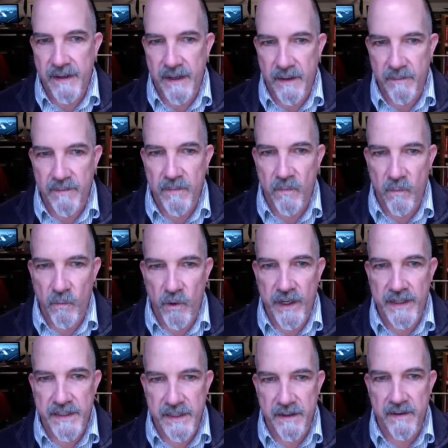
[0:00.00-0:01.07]
We'll
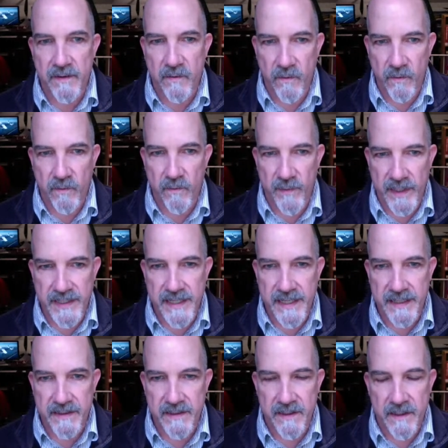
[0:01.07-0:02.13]
get to maintain
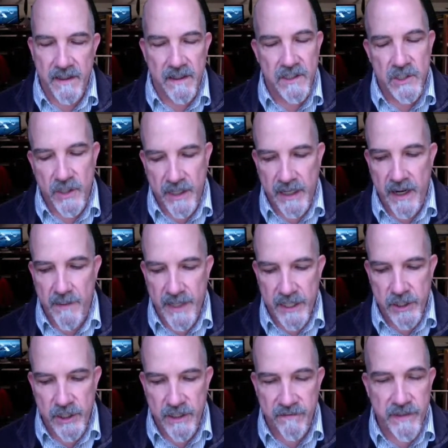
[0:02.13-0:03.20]
it. So that
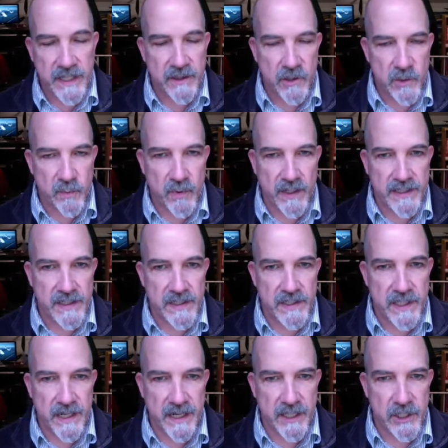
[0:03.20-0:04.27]
combination, even at those prices
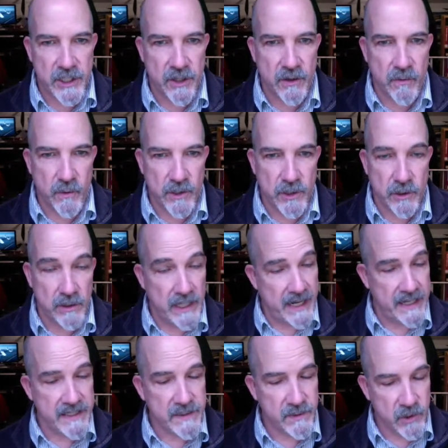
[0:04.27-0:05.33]
that I showed, which are
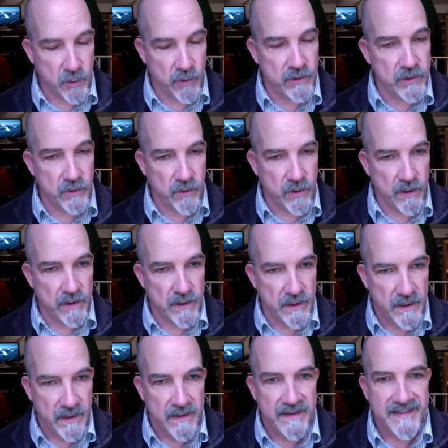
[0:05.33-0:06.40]
less door to door
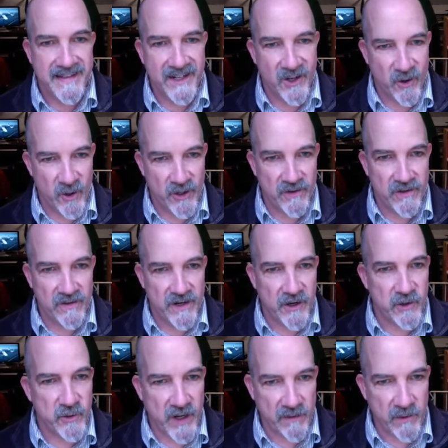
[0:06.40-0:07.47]
than current
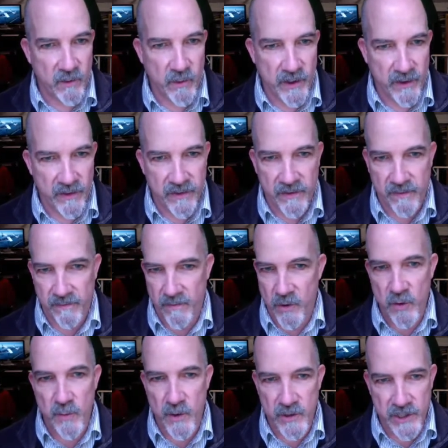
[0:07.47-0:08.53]
air travel with
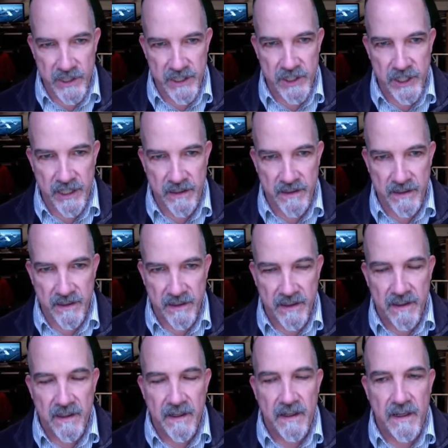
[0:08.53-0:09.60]
Ubers at each end,
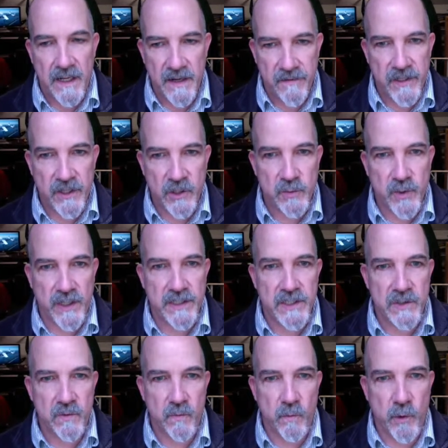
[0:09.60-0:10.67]
even at those
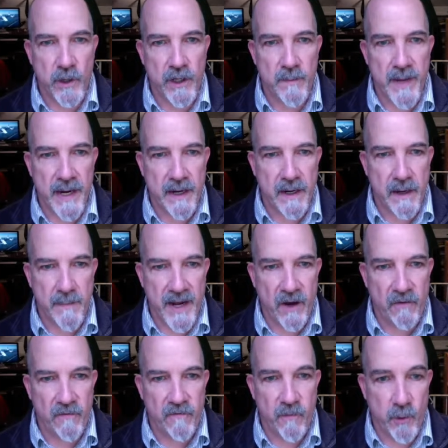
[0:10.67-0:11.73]
prices, we're going to make
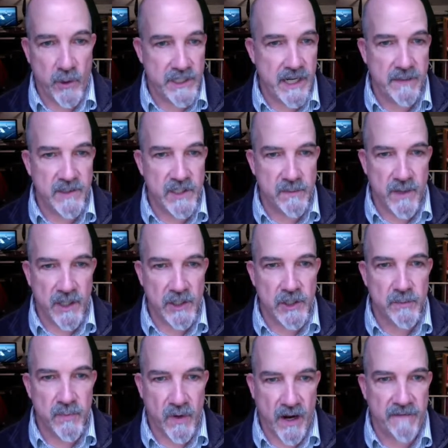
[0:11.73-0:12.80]
about 4 times as
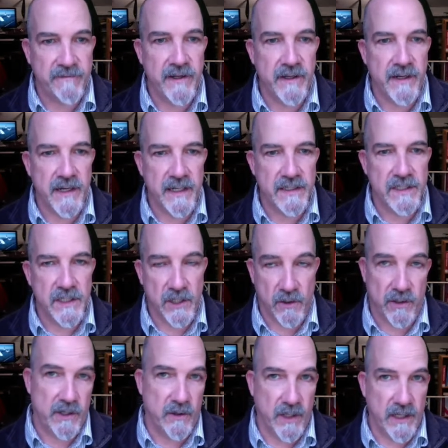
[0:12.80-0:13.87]
much profit as the
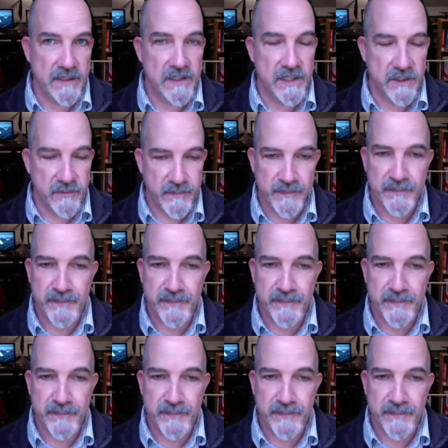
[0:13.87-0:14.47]
current airlines do.